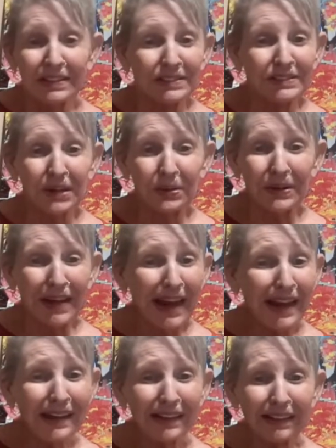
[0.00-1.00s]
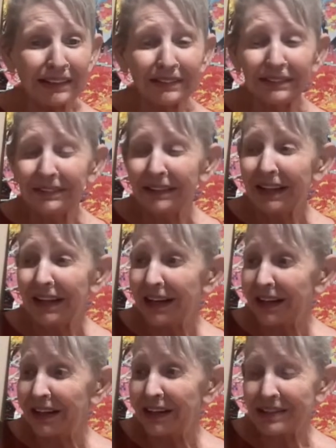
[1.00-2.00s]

so, yeah. Uh, uh,